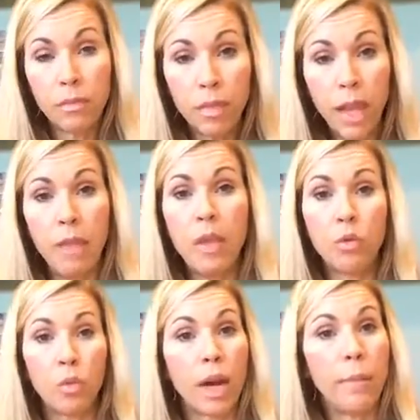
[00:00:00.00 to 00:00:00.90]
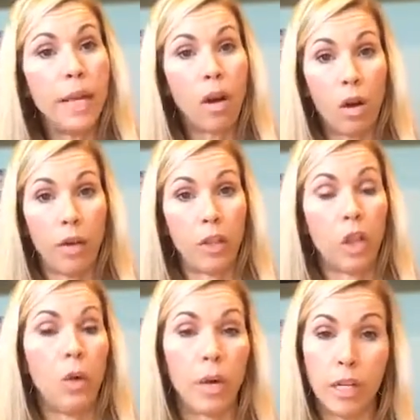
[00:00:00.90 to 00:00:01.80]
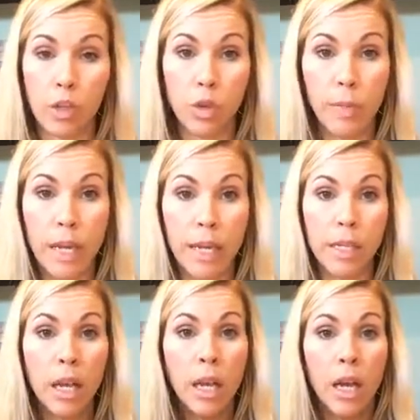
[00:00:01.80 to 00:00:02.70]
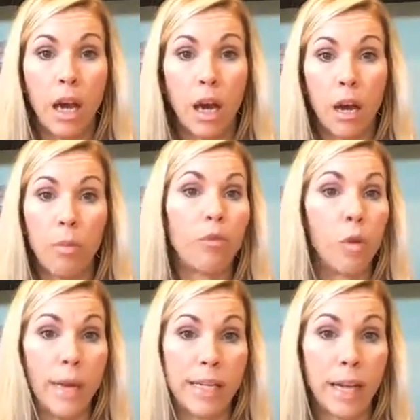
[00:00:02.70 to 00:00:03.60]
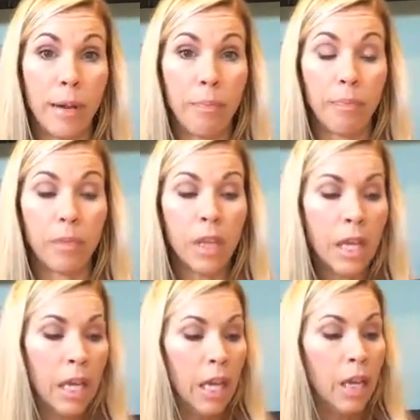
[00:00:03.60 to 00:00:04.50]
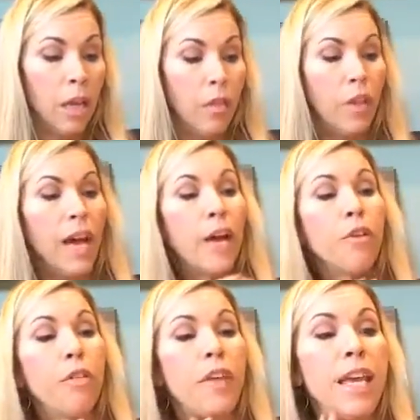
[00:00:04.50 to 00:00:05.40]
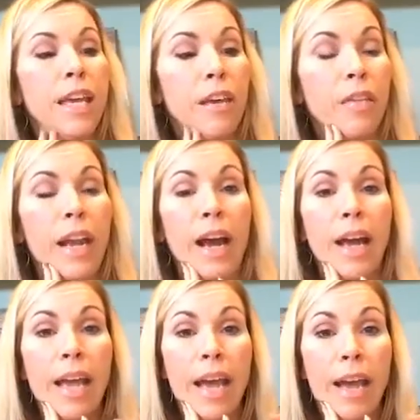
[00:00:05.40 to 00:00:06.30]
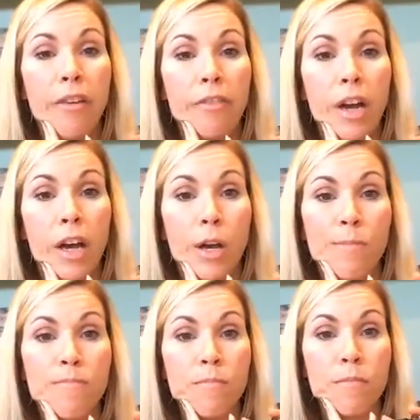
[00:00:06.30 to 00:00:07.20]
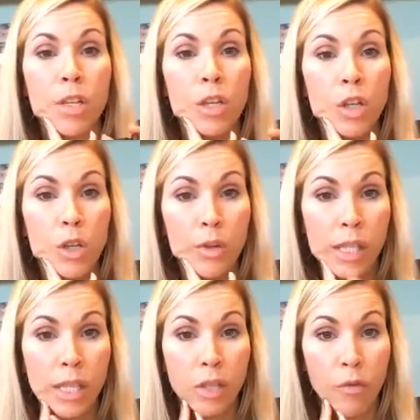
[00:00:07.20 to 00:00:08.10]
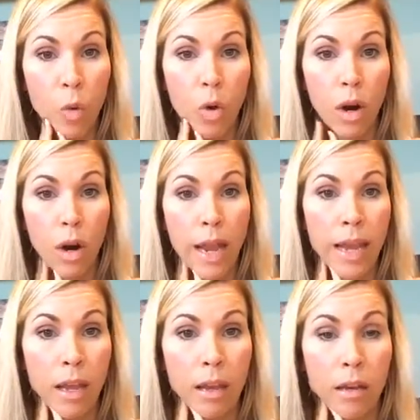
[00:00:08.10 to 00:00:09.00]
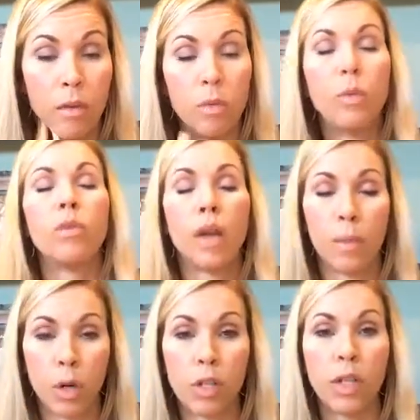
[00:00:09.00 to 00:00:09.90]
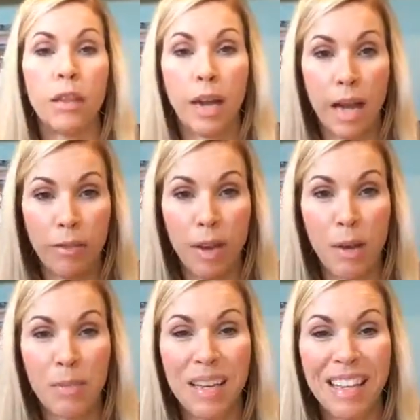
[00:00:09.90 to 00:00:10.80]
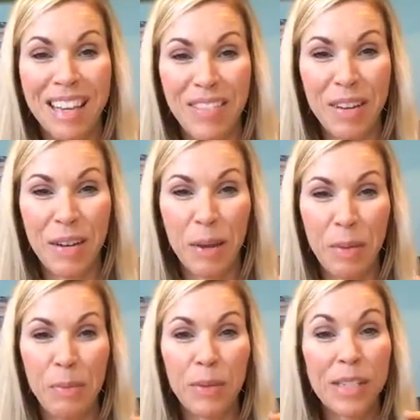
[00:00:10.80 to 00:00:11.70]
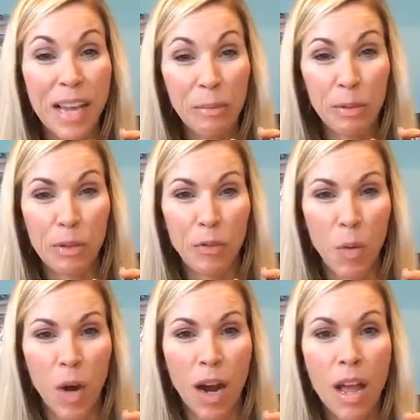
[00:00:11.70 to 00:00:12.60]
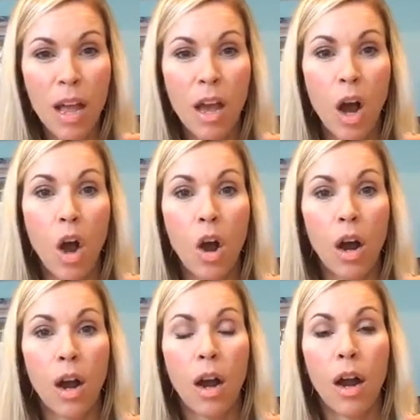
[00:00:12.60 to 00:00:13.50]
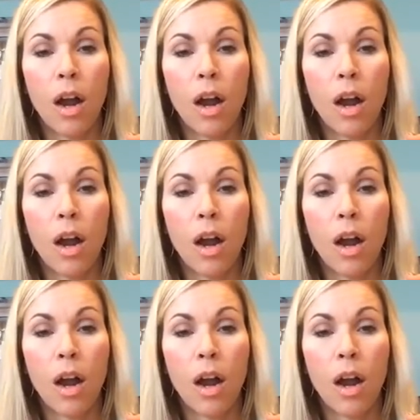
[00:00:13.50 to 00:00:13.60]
and then rub it on the lower extremities before bedtime. The other thing that I have used this for, and not personally, that I have given people samples for, are